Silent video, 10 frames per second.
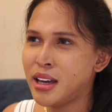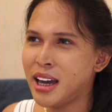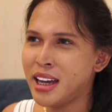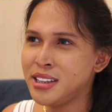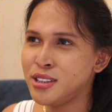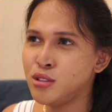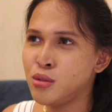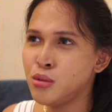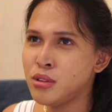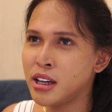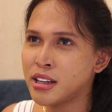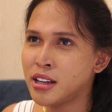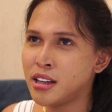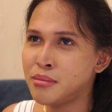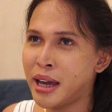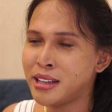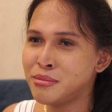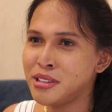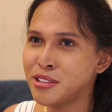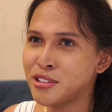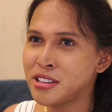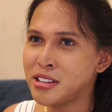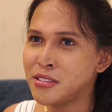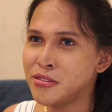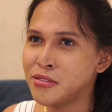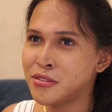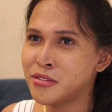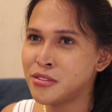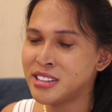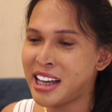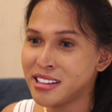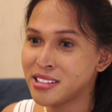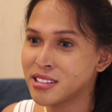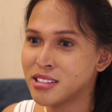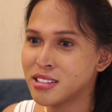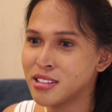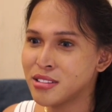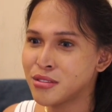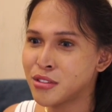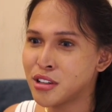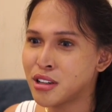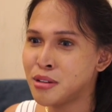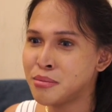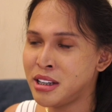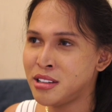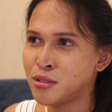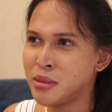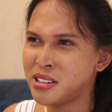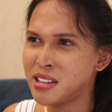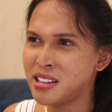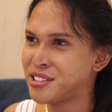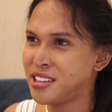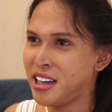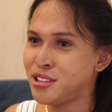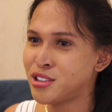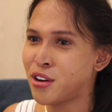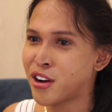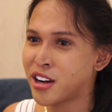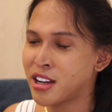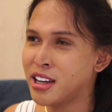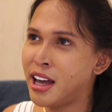I do like administrative task for the company. So basically, it's HR.